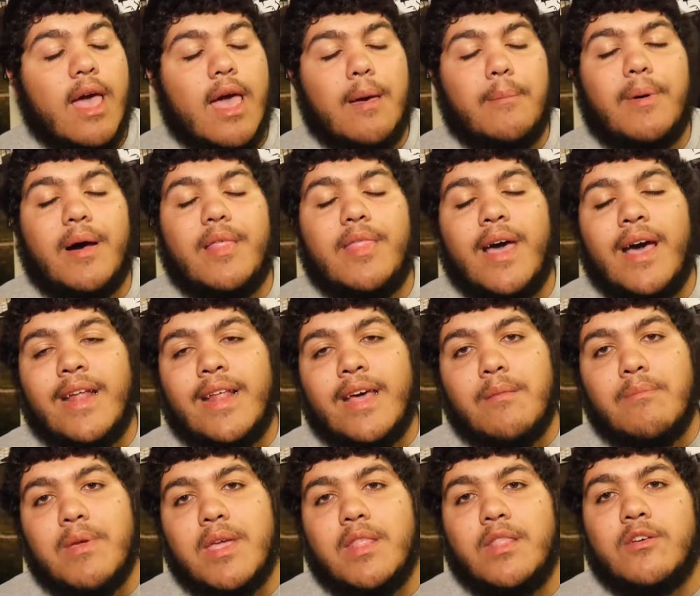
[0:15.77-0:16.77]
And by that I
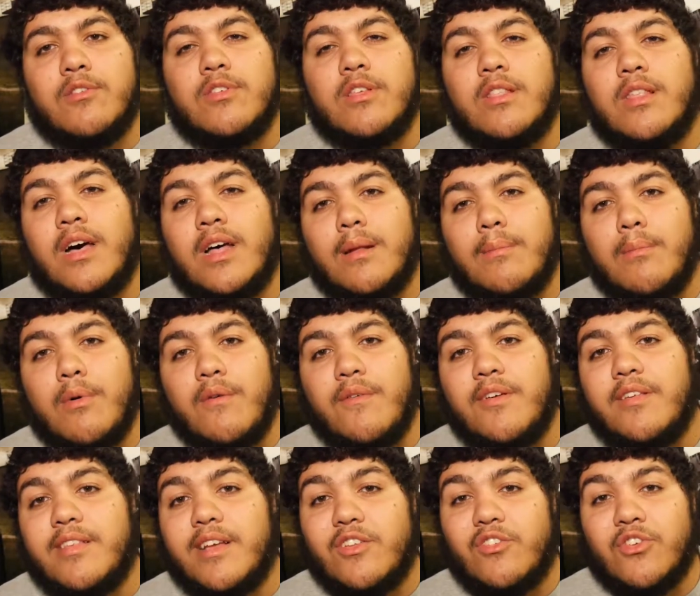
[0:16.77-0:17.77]
mean there's a lot of
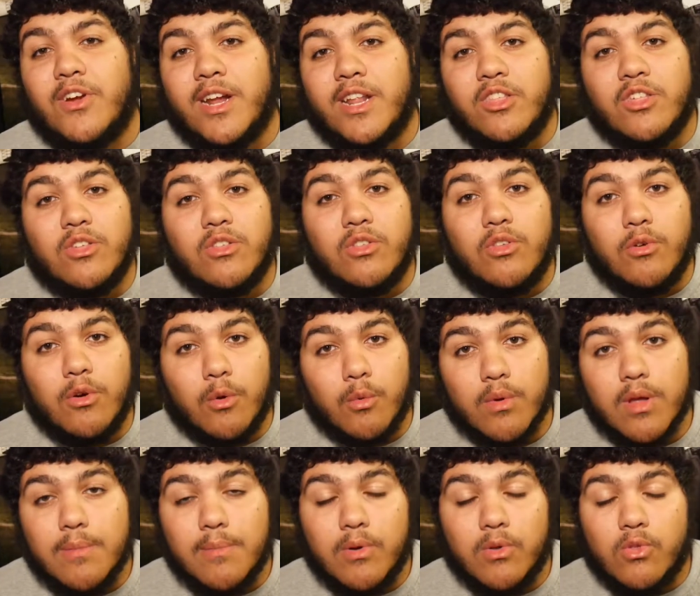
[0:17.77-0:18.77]
movies that try to just do a
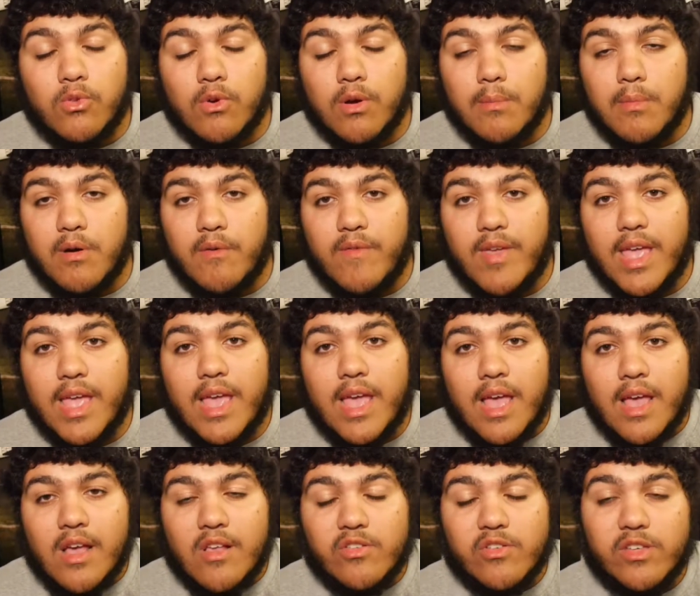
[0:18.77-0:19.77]
reboot to a movie,
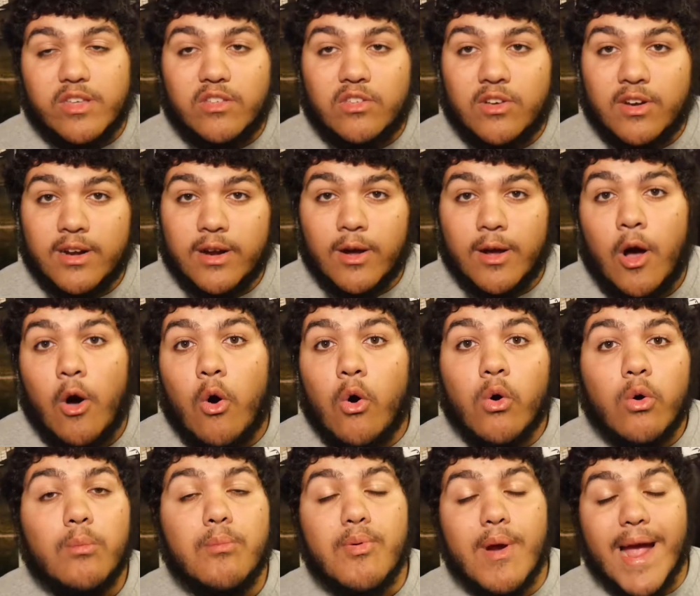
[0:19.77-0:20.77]
so they start a
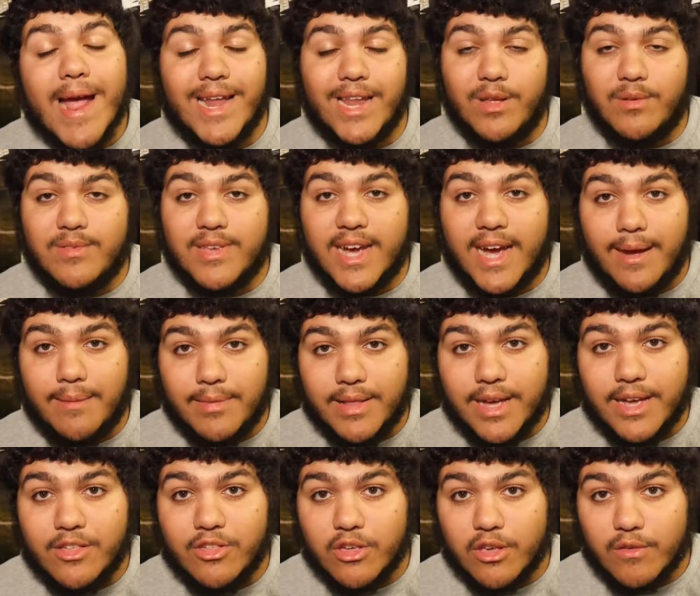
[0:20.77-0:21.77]
whole brand new
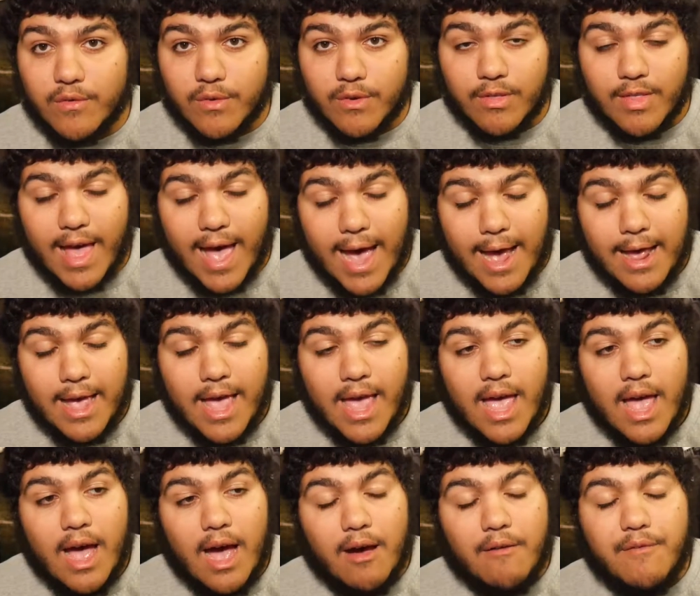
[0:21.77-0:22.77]
timeline just for that.
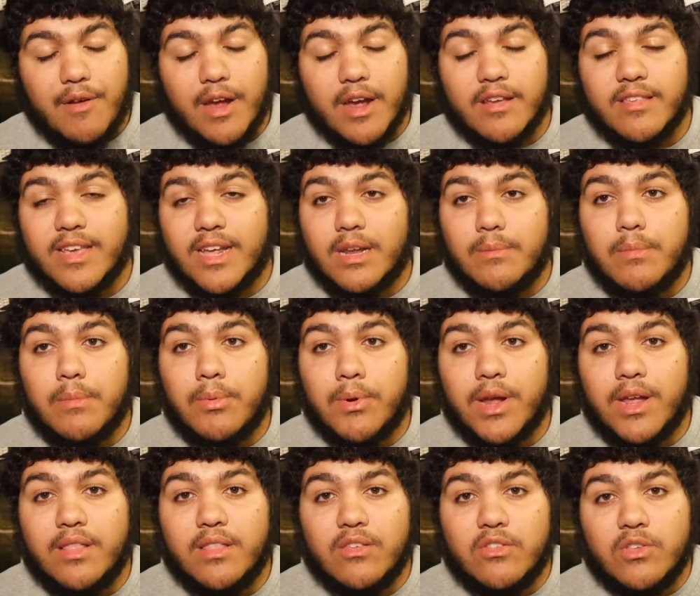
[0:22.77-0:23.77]
I'm very excited to be
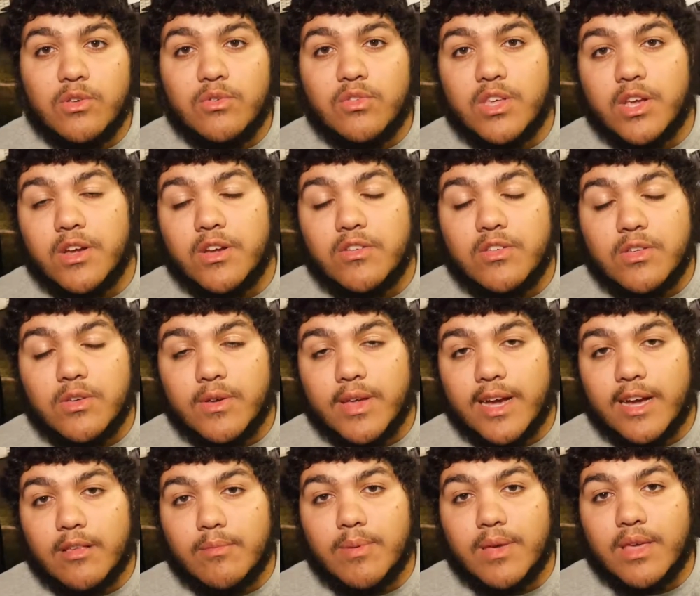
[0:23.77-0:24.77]
bringing this new series to you
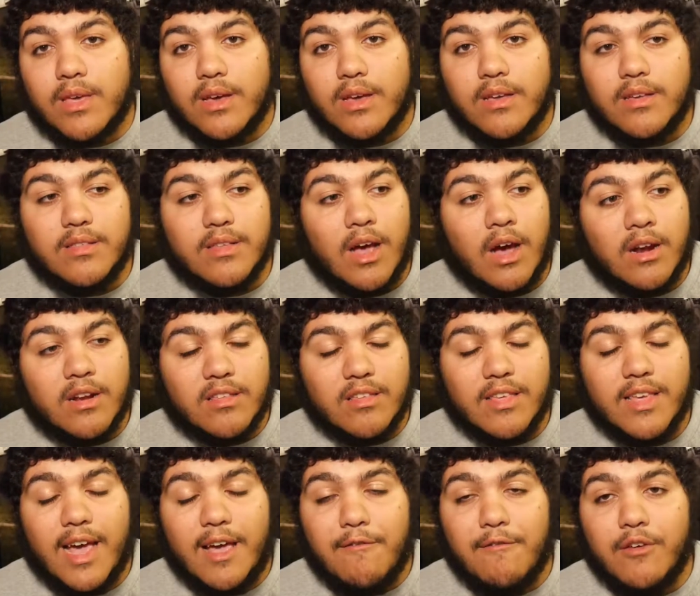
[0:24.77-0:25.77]
guys because
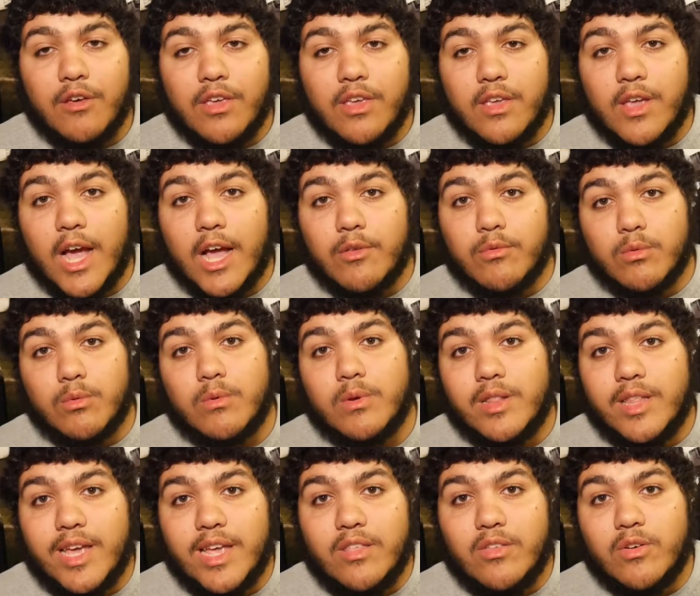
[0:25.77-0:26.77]
honestly, I feel you guys will
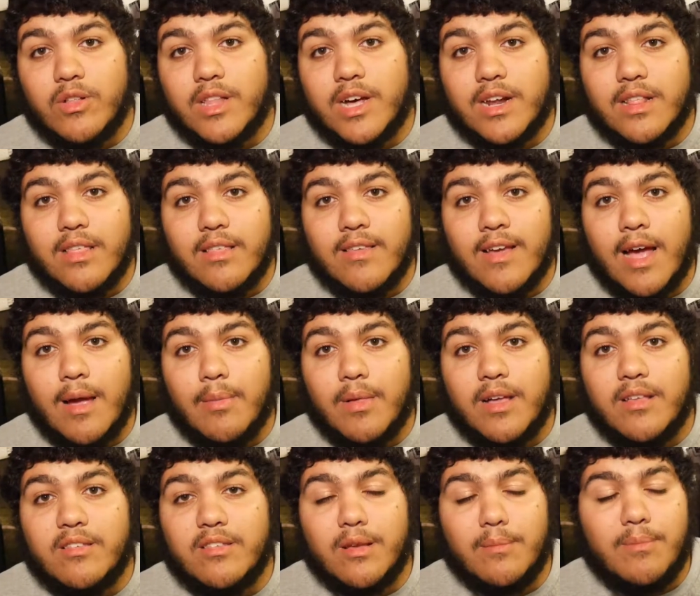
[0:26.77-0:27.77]
relate to a lot of the
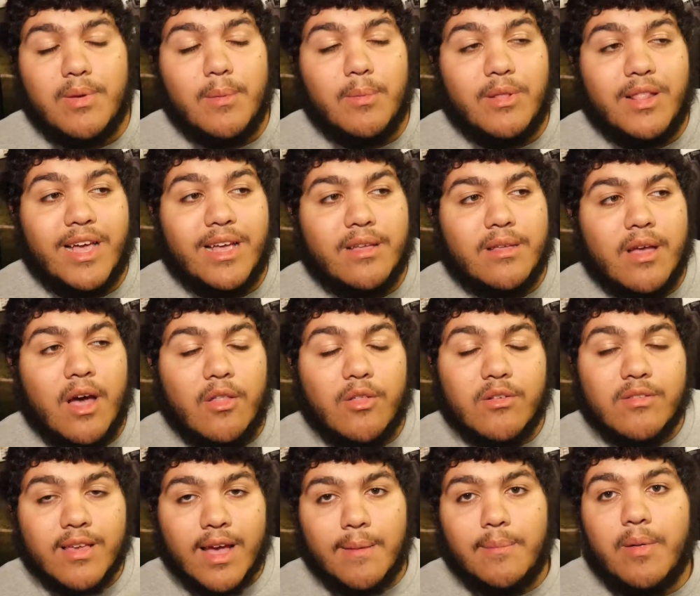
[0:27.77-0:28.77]
timelines. Some people like
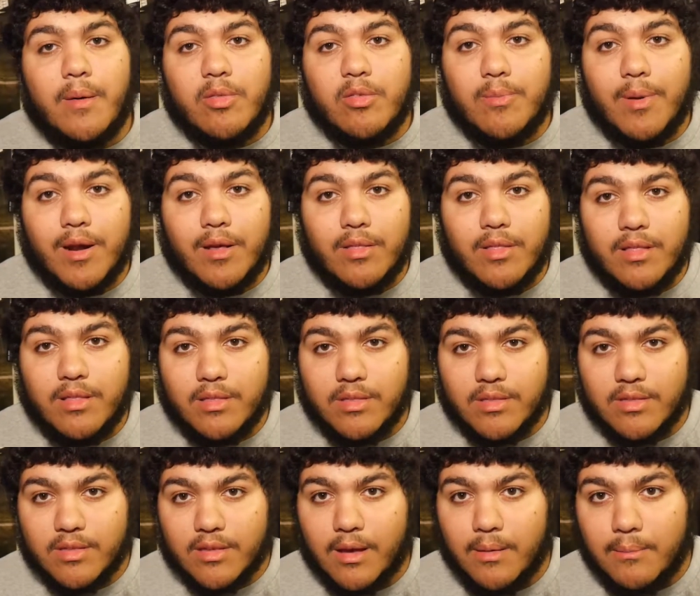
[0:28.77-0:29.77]
other timelines better than
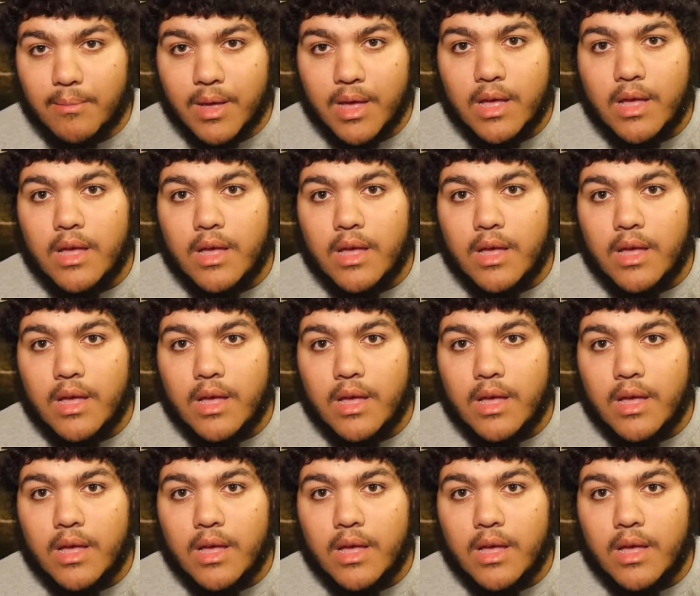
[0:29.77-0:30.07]
some